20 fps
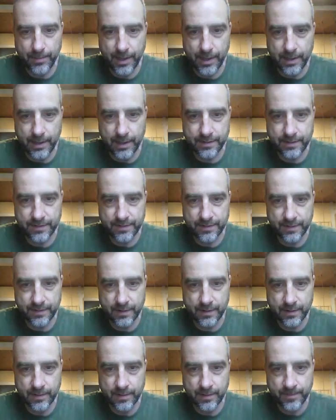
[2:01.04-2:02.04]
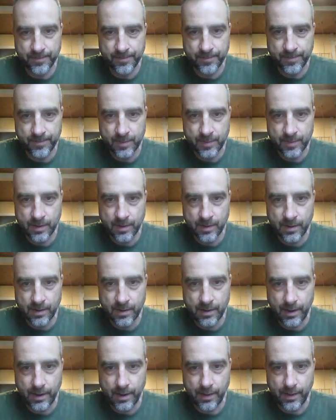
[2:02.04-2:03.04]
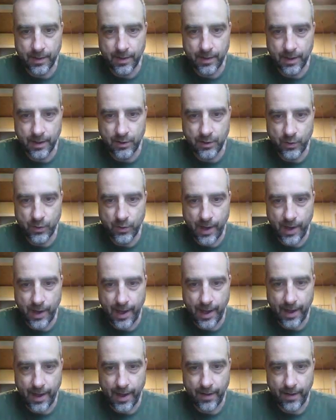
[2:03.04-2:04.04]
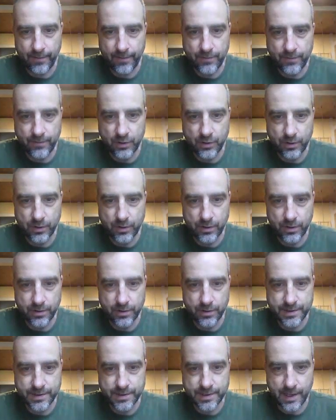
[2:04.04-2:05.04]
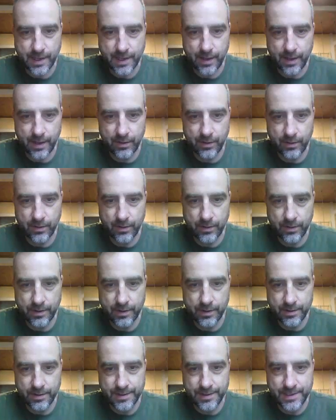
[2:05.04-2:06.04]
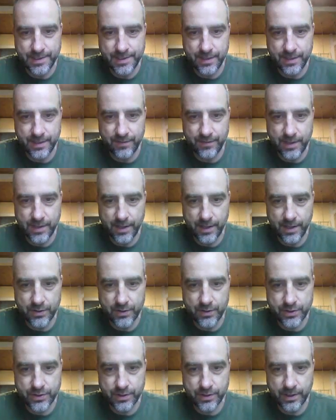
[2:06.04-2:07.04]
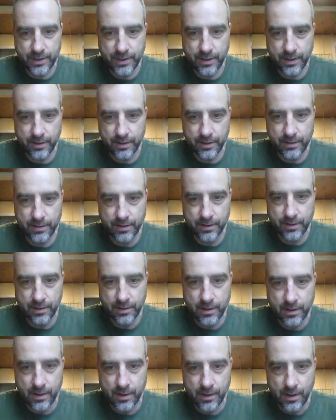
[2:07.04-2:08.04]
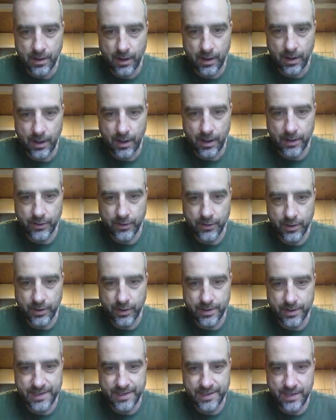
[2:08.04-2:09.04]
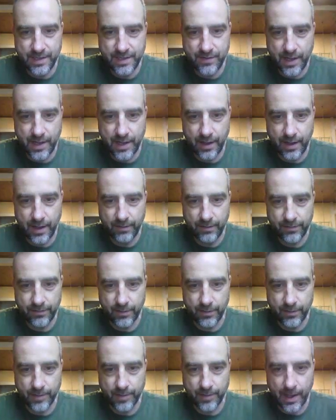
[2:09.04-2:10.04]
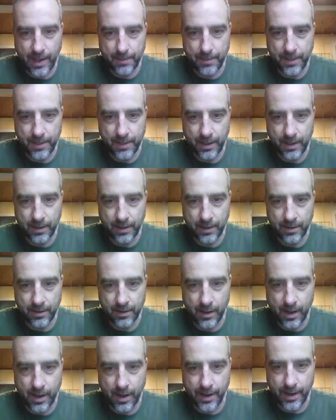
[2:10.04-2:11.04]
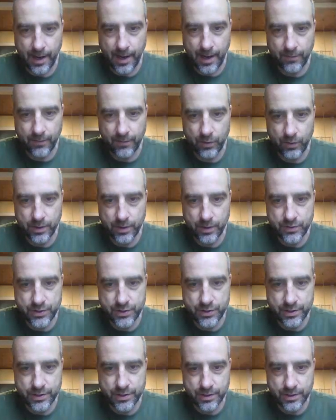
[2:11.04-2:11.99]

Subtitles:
minutes. And then you have your standard deviation here. You're going to deviate from that mean on average